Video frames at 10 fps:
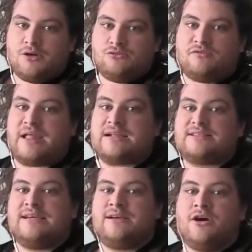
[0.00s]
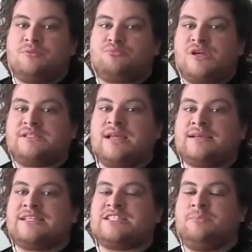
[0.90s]
Reflecting on the present
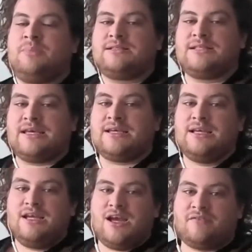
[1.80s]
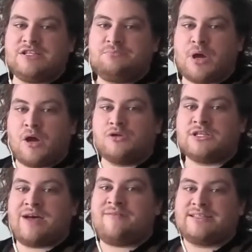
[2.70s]
accessibility of this
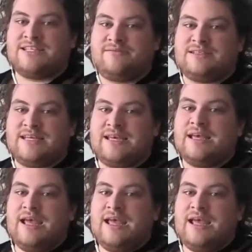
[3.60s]
potent affectivity